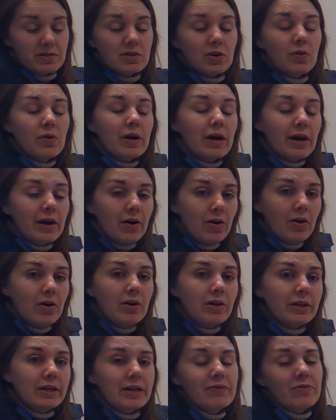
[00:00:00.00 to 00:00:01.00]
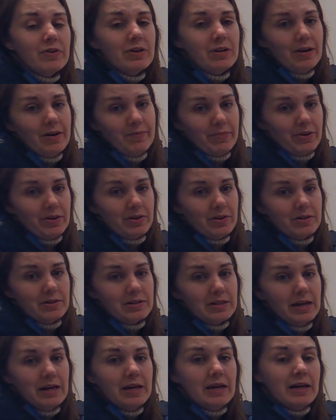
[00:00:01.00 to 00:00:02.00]
So all even
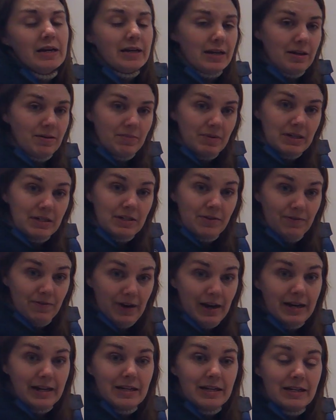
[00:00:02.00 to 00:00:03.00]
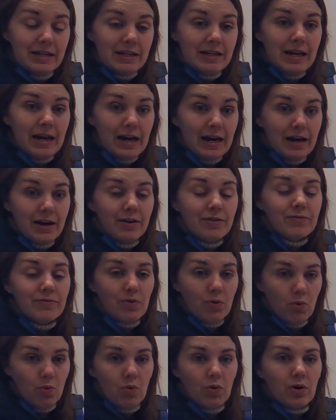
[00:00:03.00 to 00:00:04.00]
numbers can be divided in half
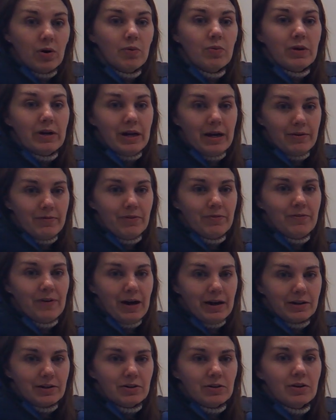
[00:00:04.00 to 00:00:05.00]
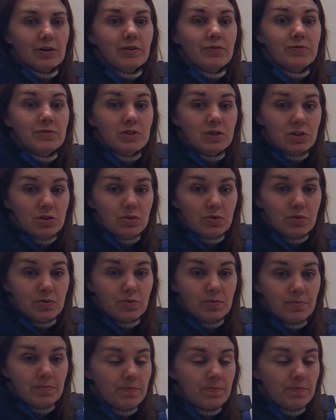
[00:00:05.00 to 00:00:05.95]
or would have a factor of 2.